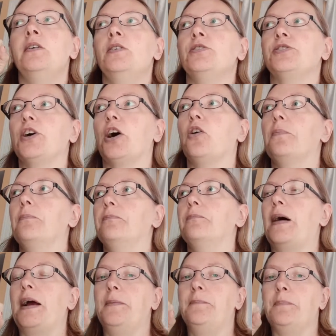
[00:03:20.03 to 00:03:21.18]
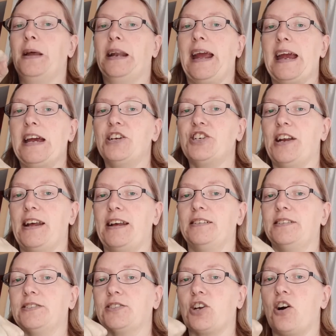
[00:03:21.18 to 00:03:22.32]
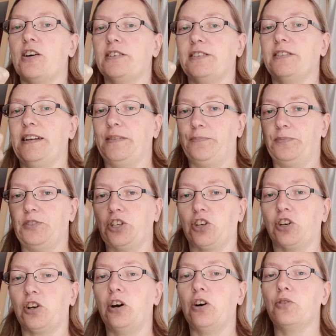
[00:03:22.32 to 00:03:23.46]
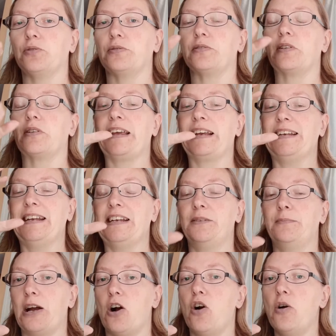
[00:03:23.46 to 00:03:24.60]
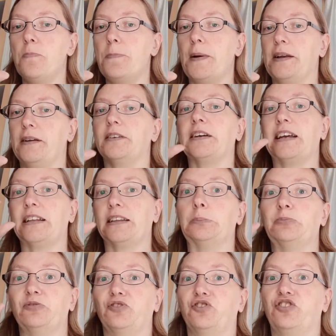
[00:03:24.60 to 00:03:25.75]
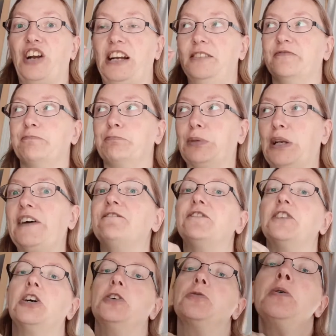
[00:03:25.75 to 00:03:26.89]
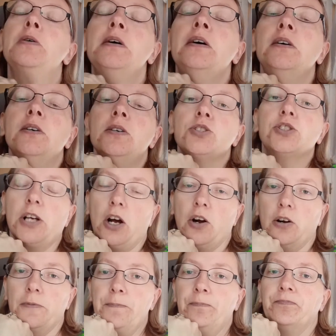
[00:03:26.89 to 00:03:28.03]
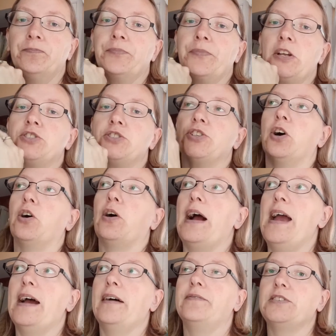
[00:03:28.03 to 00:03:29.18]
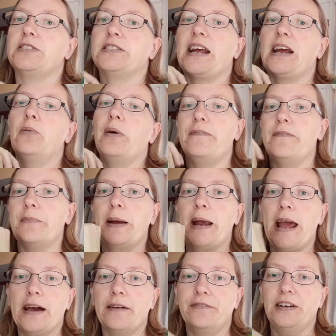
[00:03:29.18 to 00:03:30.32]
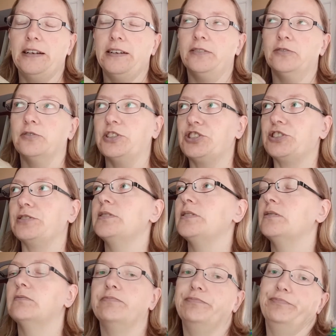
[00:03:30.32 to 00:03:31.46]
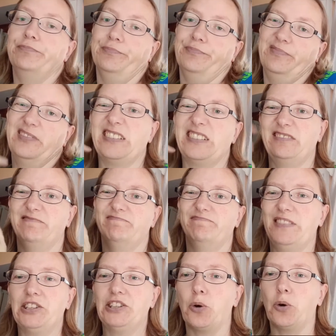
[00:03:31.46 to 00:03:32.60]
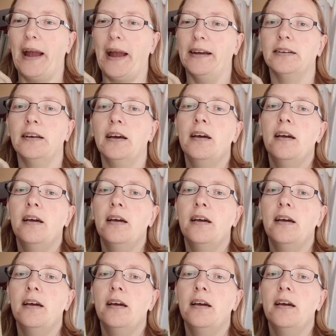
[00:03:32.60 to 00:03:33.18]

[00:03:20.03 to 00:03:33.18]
So my medication is causing them to close. They need to be open to get the right blood flow. So I have to stay away from caffeine, which is okay.